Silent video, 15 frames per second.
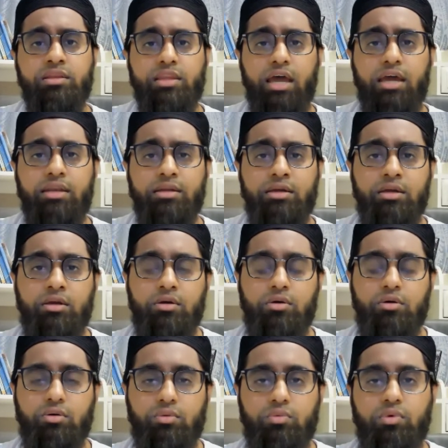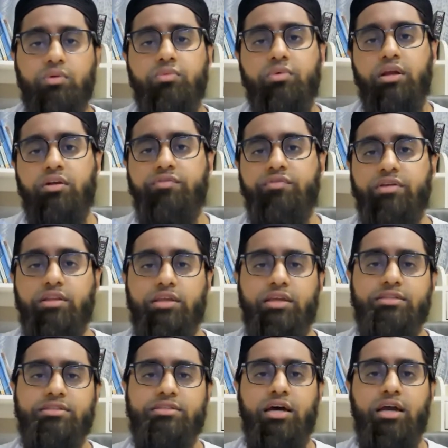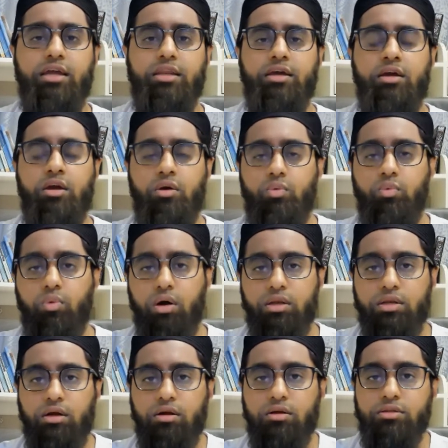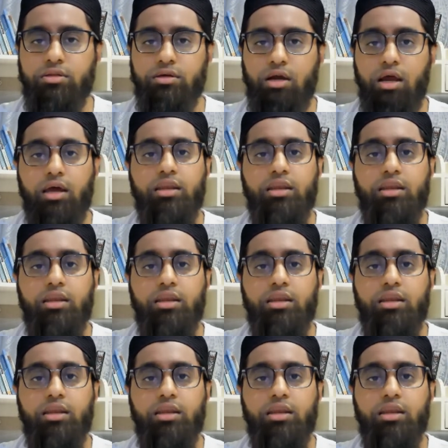that what we are feeling inside, what are the